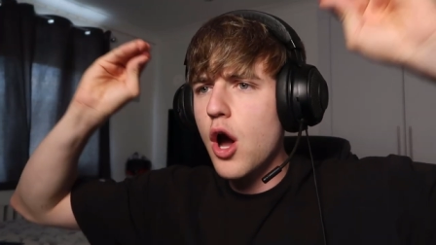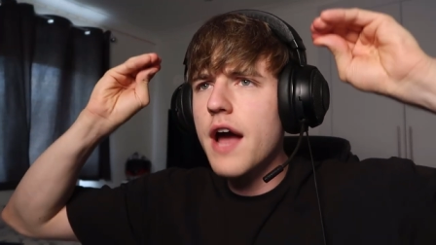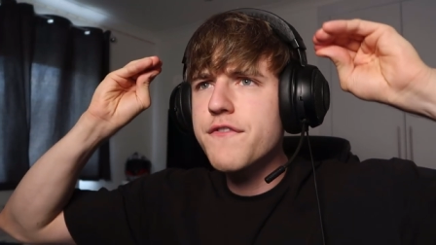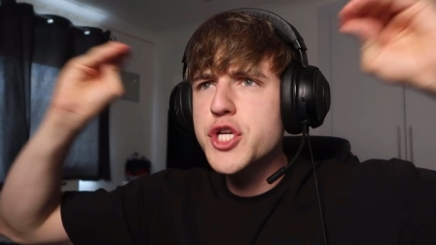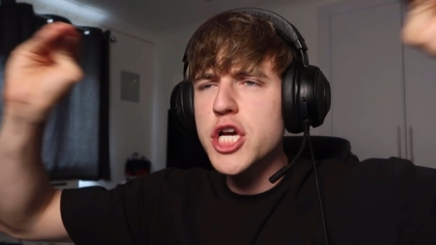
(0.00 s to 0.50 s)

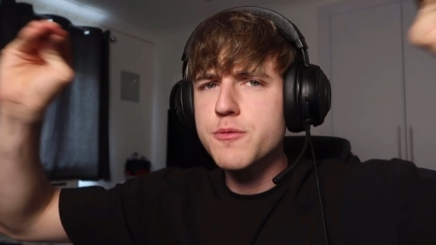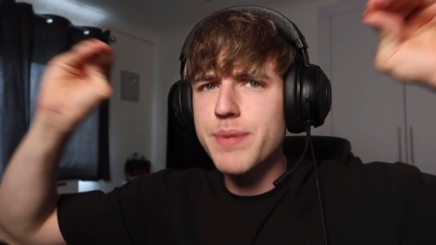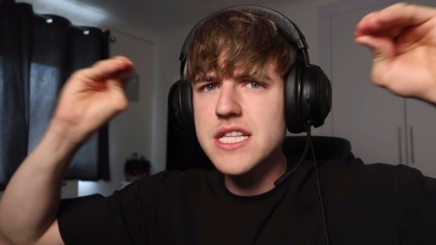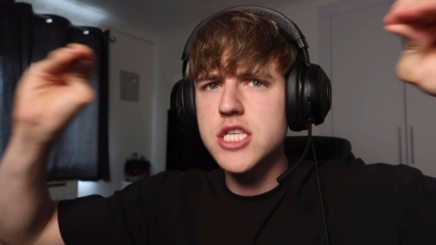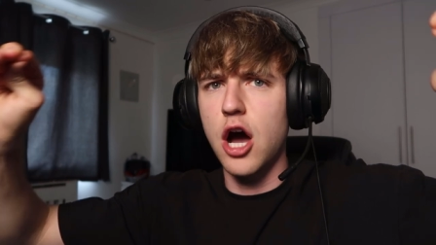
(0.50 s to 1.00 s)
I've just
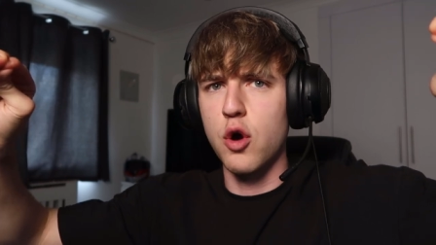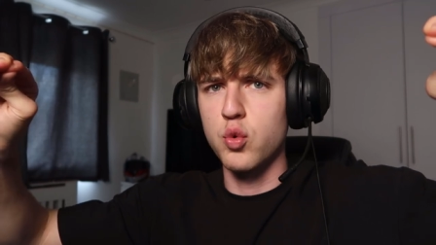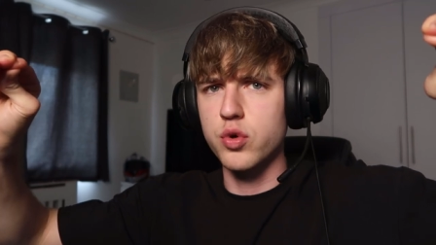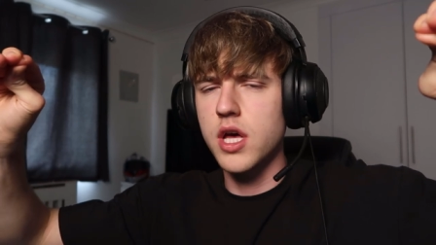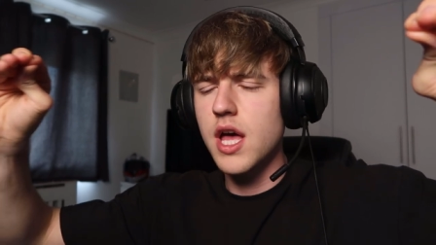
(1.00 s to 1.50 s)
been
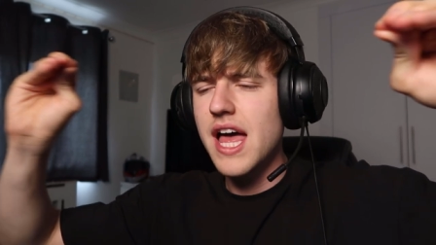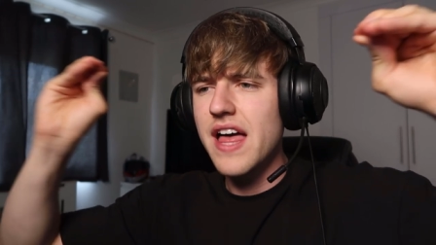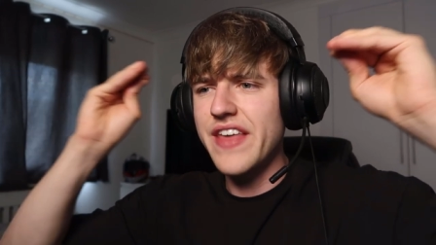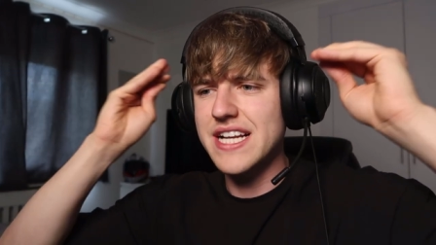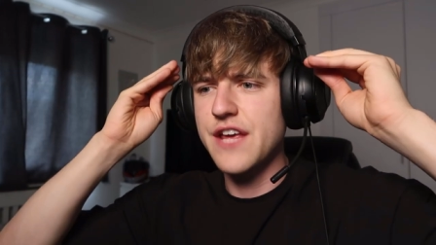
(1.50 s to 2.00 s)
told
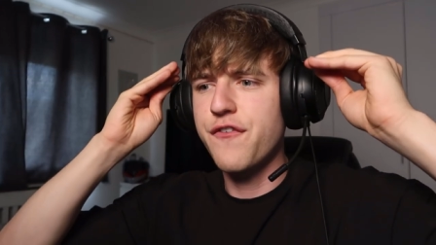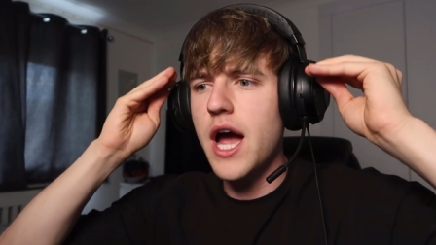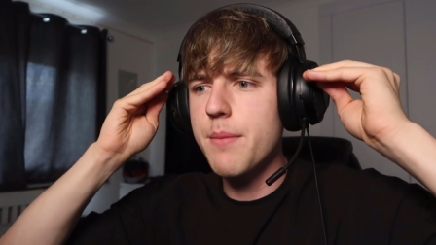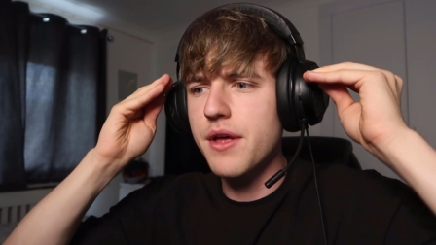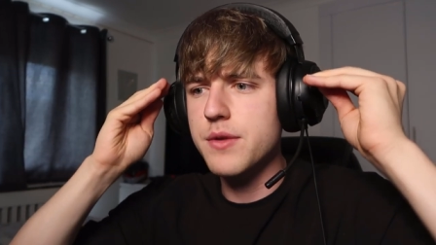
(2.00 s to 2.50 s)
that if
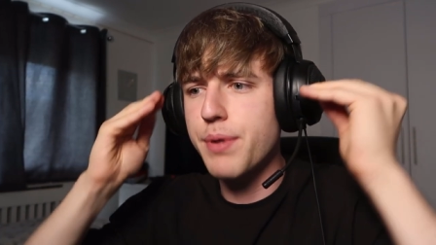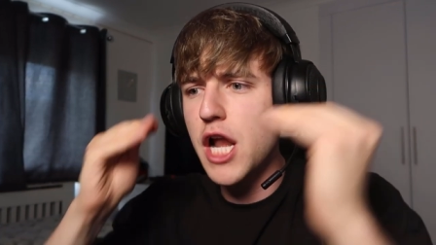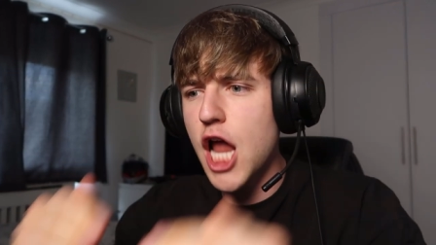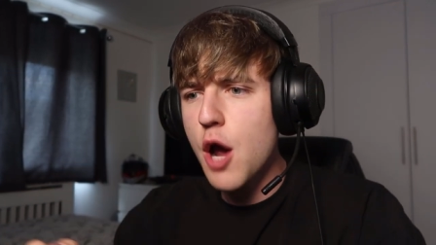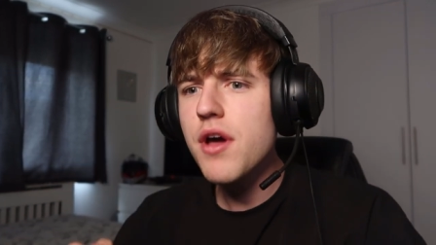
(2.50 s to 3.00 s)
I'm
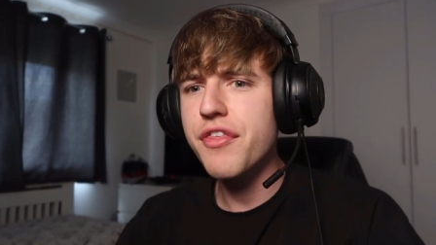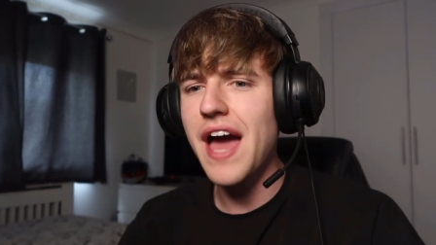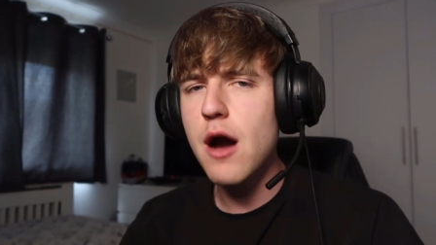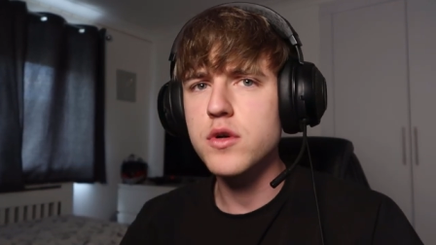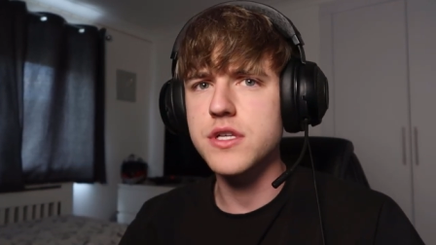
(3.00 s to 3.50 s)
below a
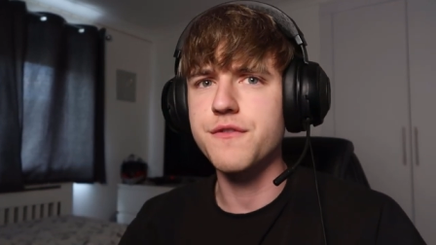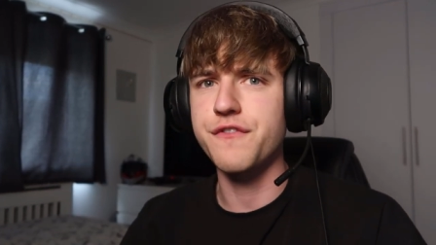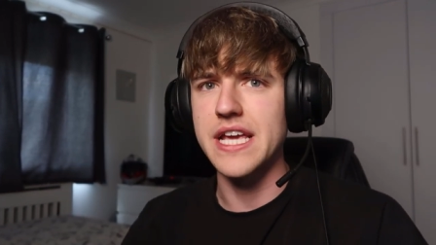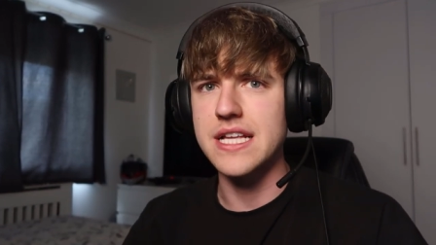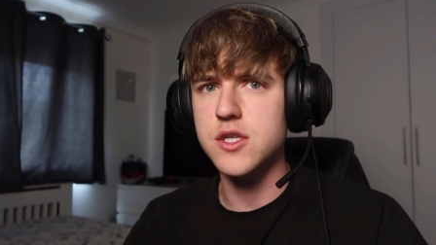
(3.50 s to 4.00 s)
thousand
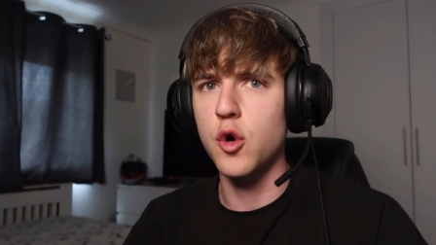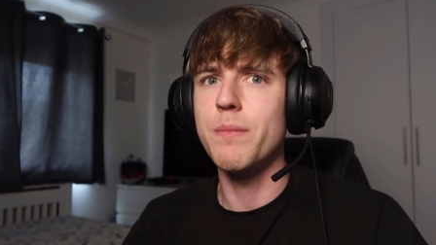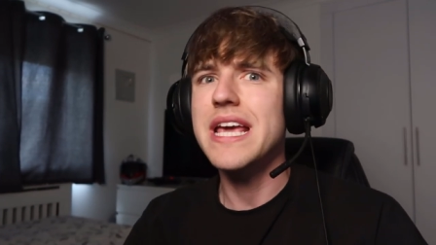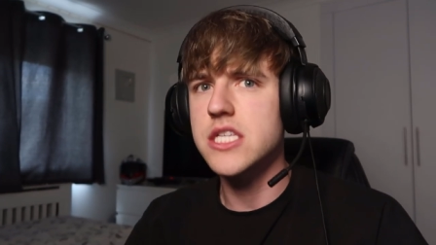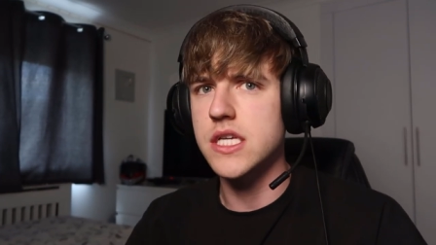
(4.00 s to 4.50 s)
feet or
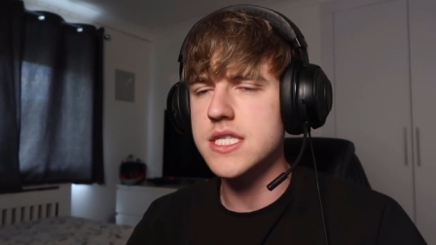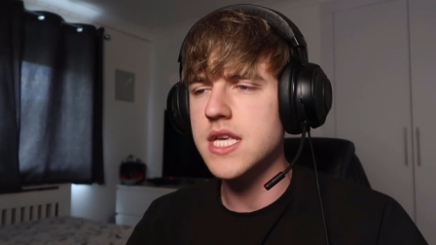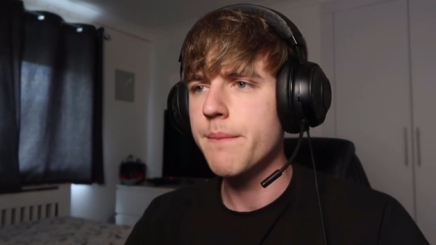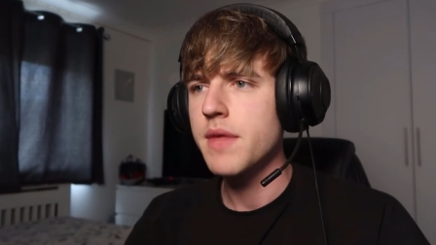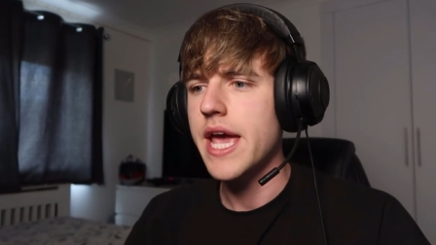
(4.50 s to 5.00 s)
meters,